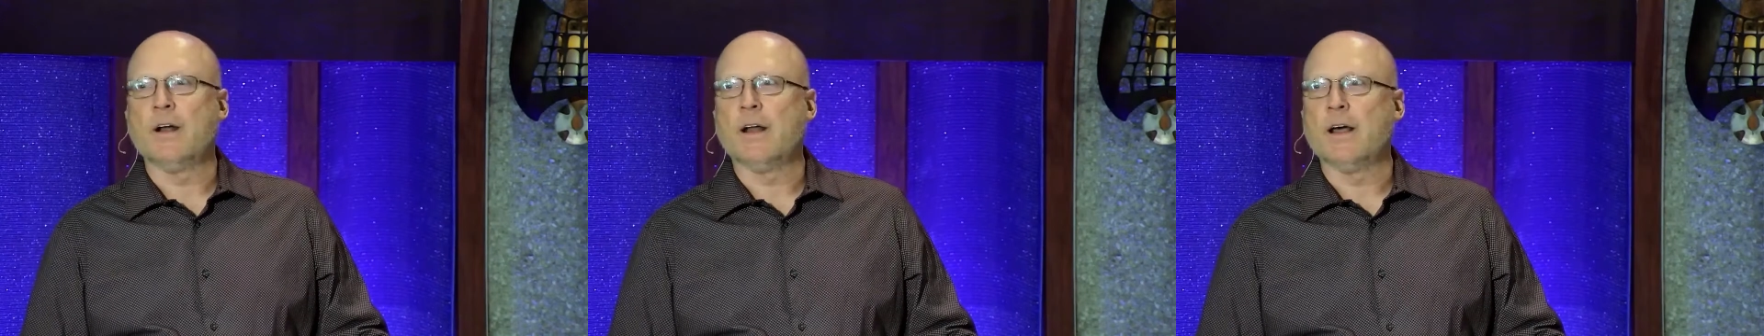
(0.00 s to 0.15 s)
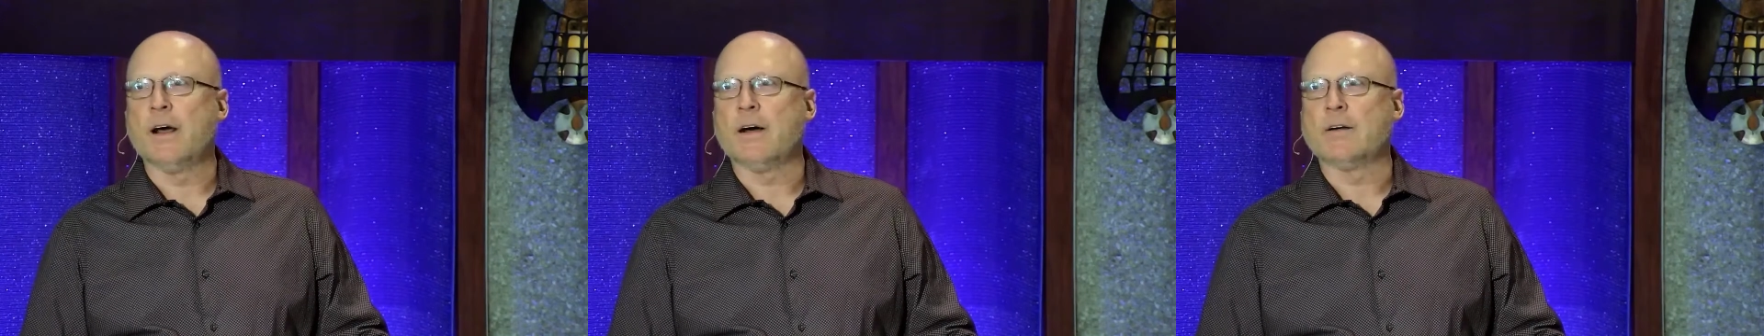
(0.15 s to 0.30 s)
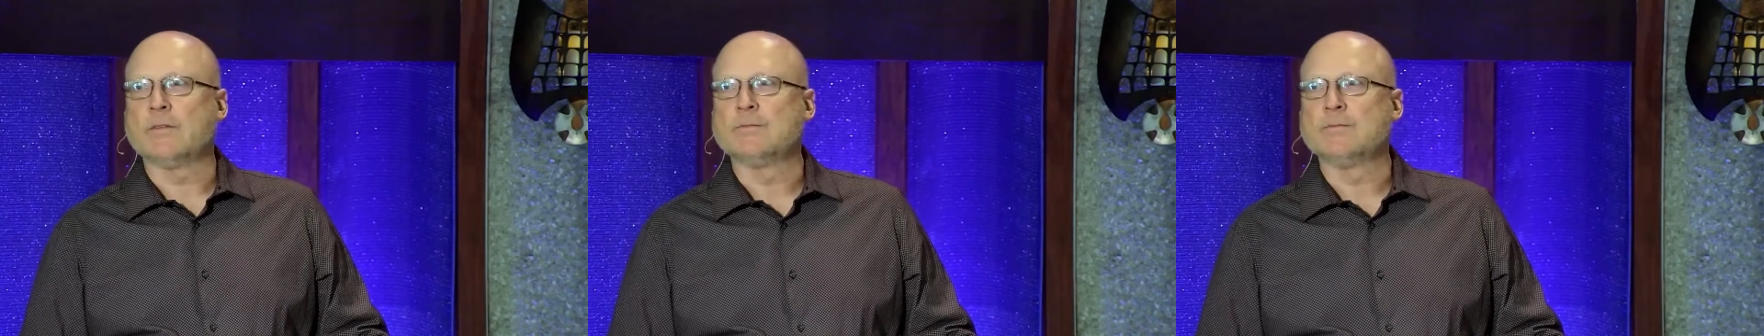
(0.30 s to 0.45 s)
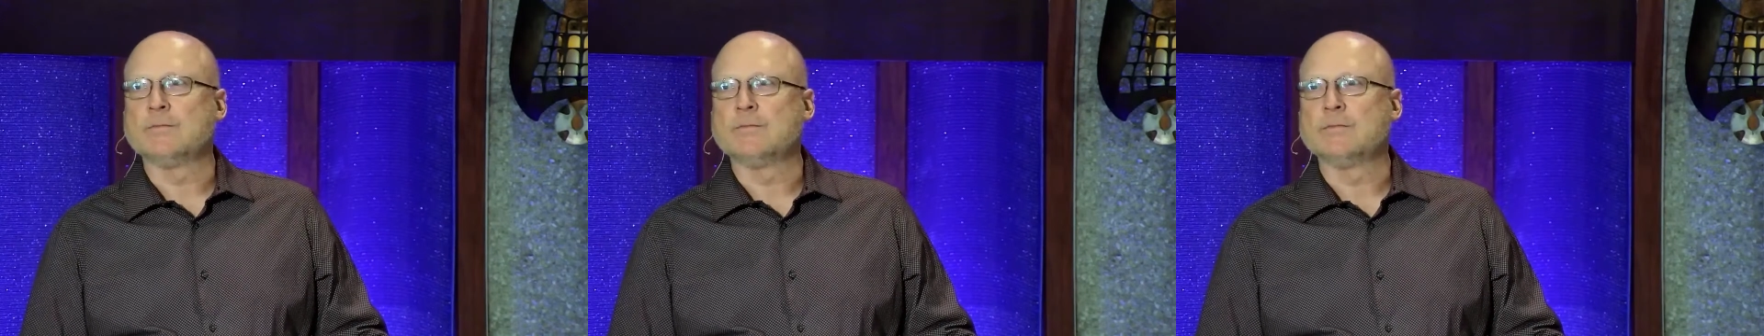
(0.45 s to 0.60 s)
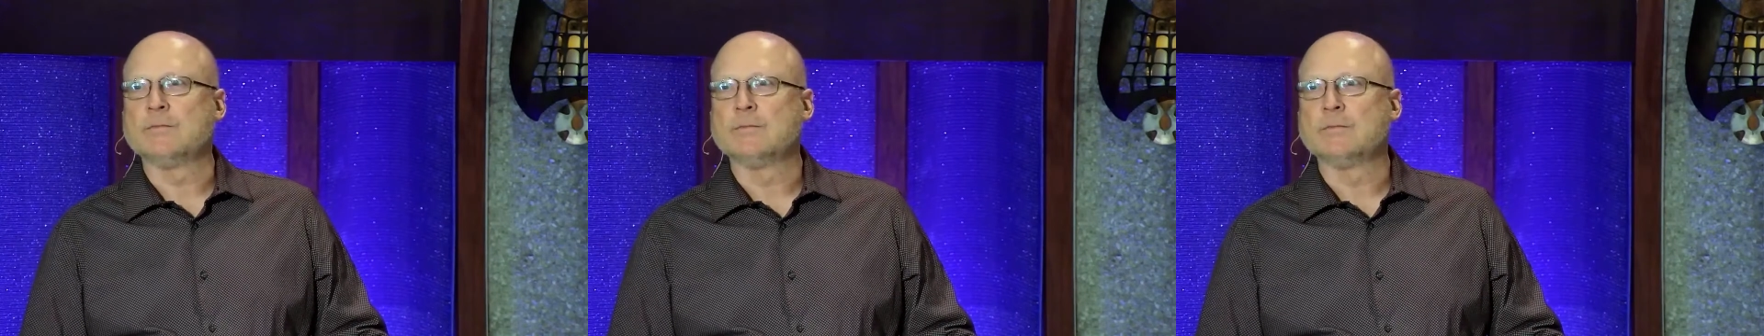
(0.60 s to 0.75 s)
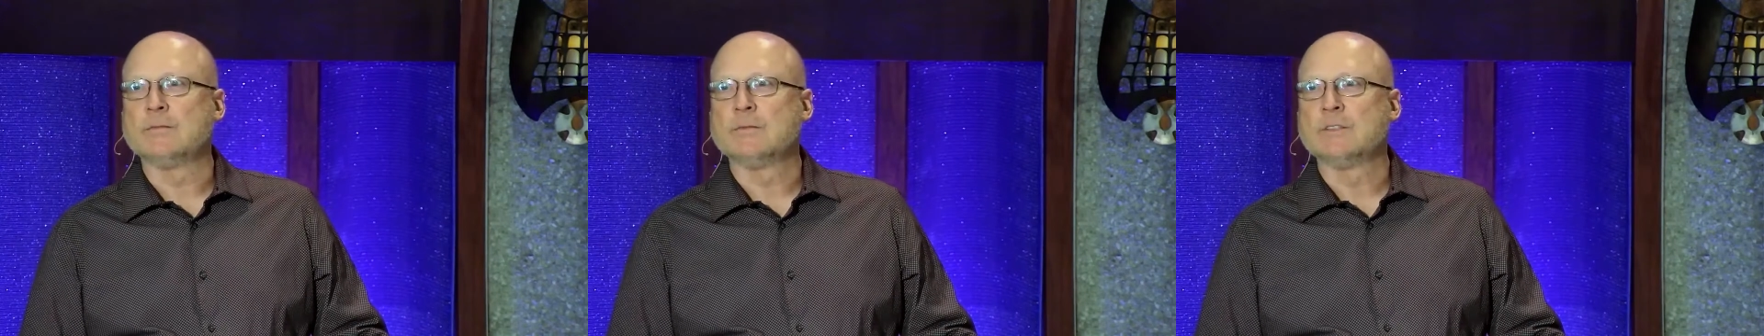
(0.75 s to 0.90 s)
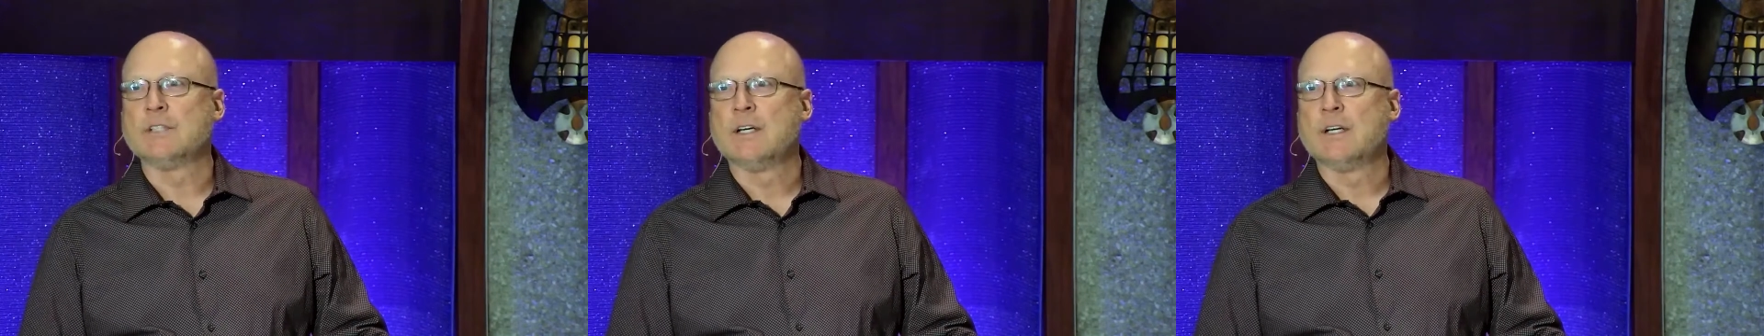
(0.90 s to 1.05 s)
now.
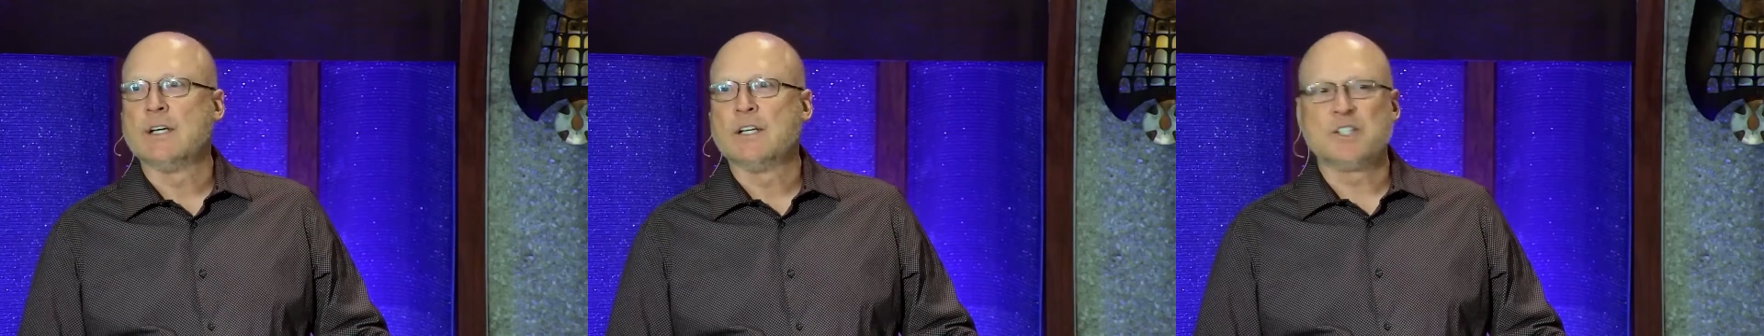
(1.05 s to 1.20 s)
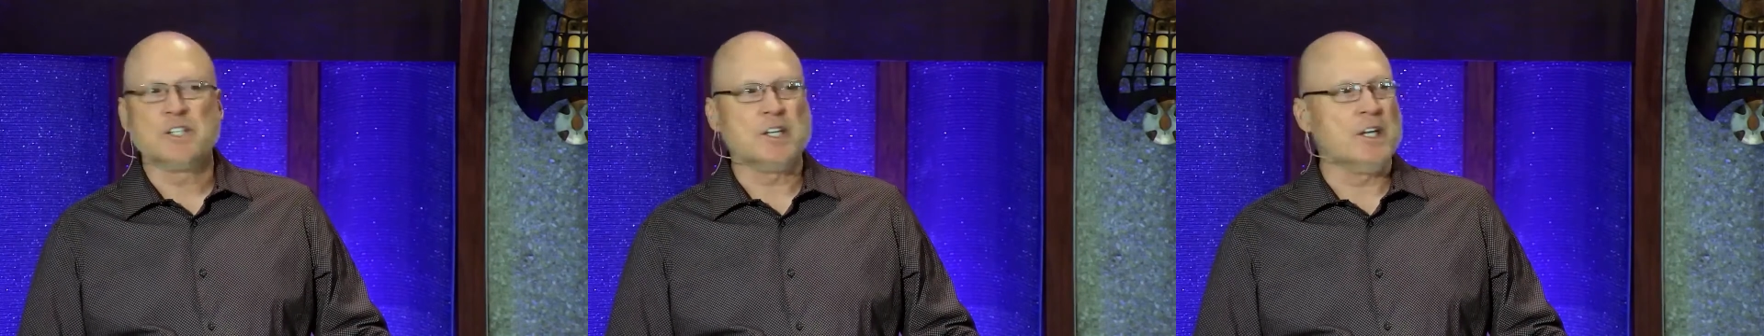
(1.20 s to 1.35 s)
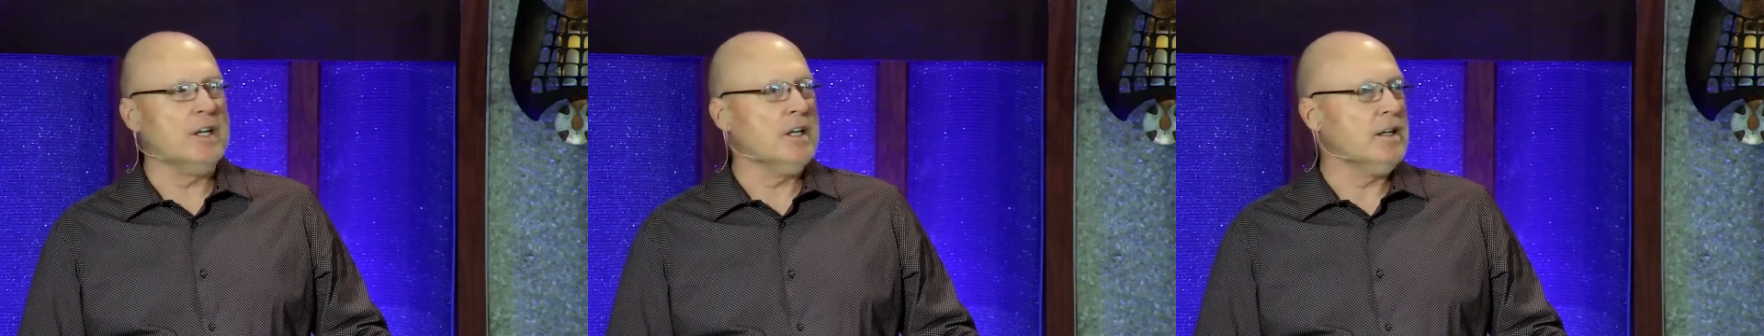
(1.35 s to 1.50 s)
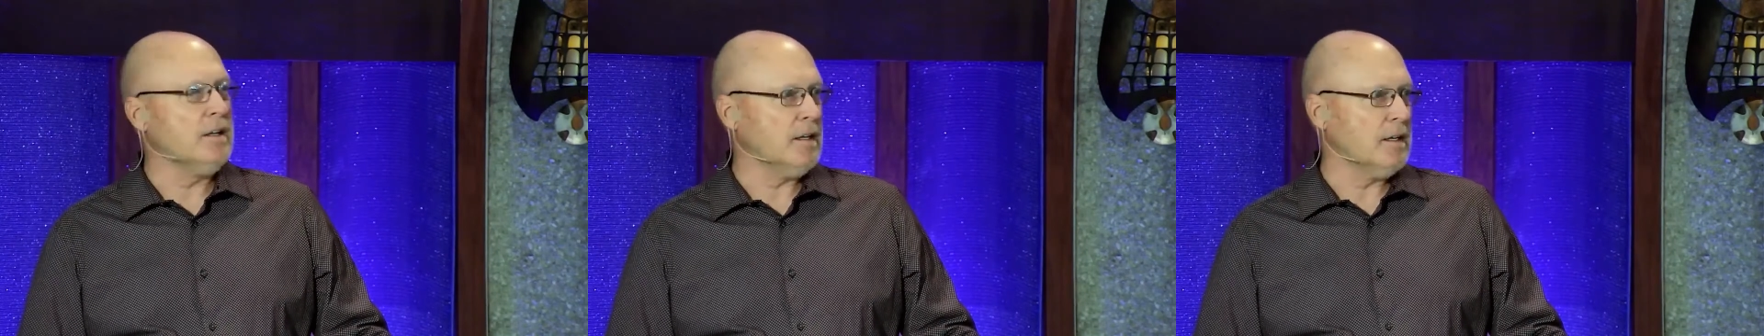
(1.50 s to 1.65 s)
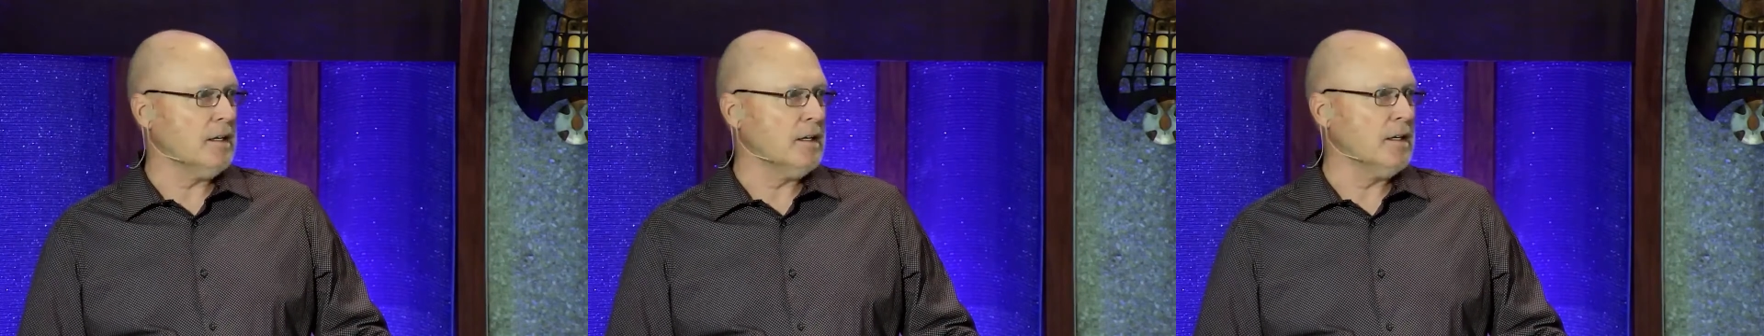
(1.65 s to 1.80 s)
She